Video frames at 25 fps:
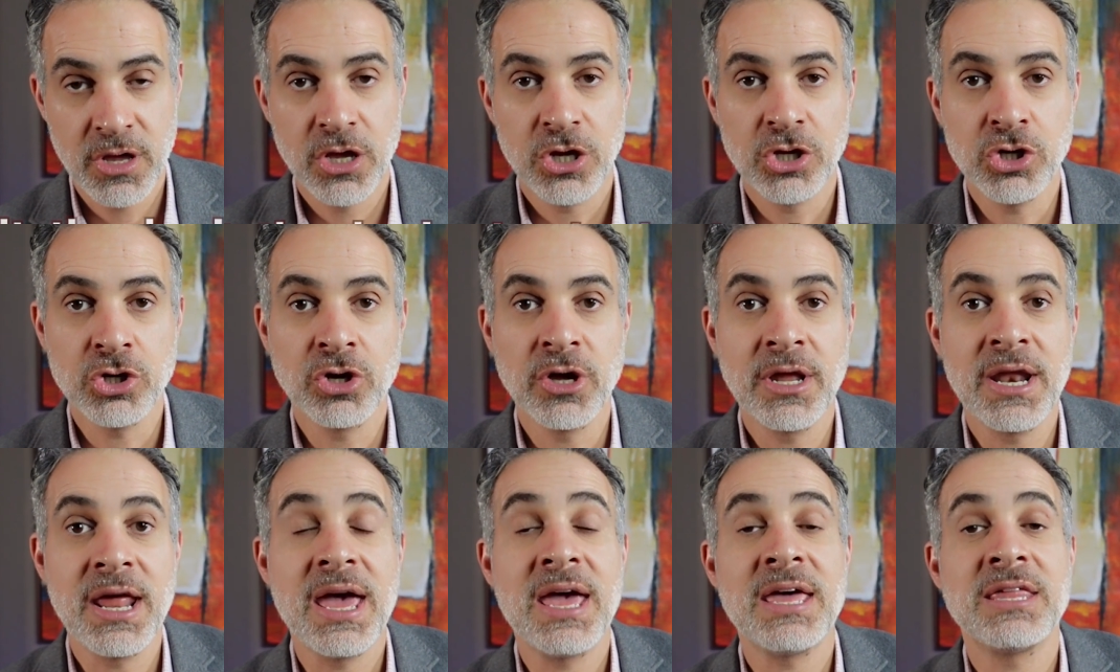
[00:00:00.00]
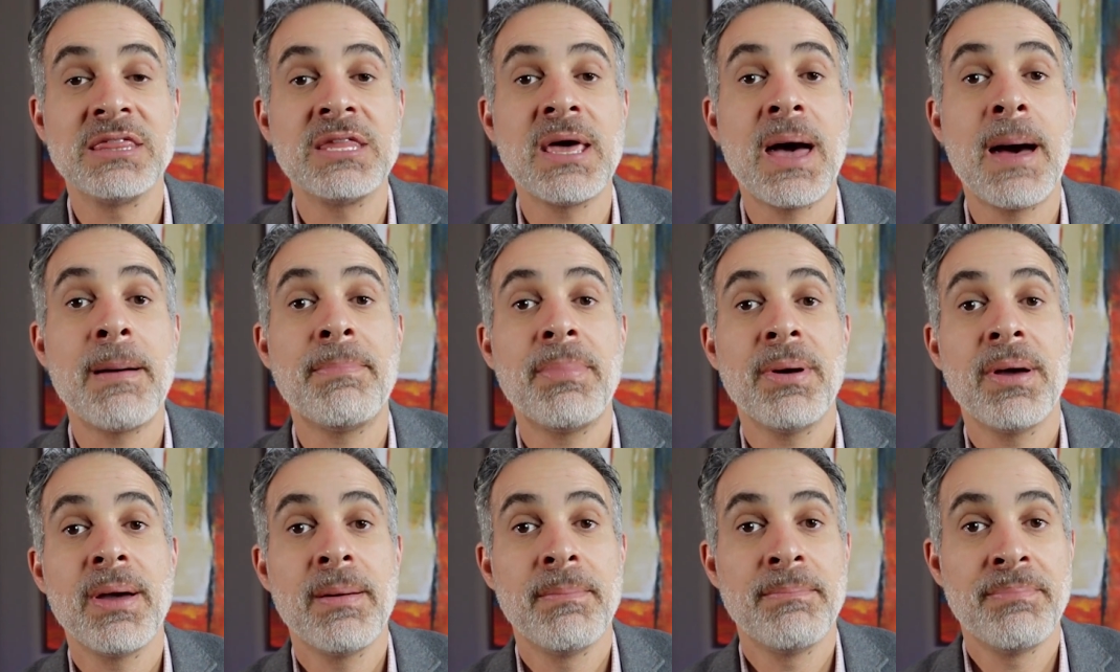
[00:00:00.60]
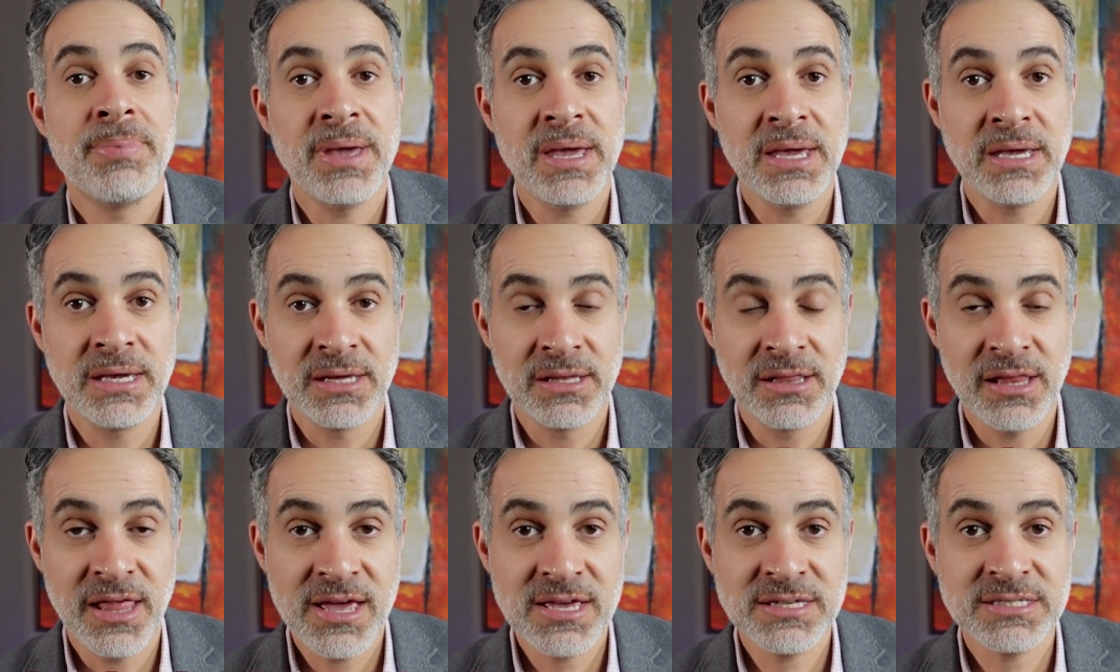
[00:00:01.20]
You're going to end up paying
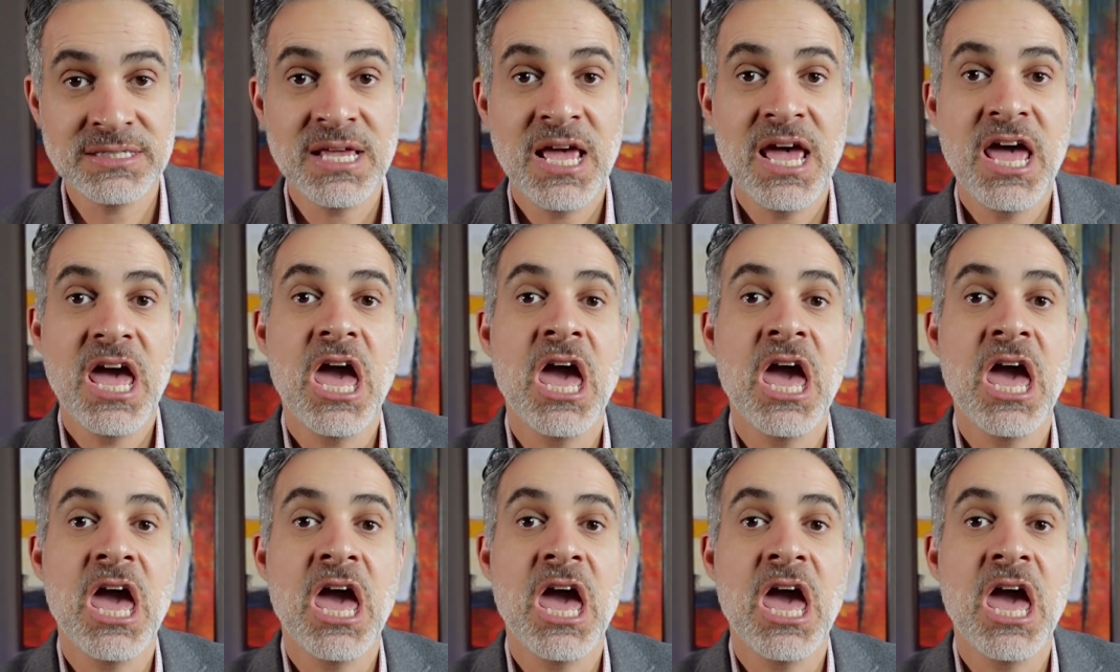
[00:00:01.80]
less,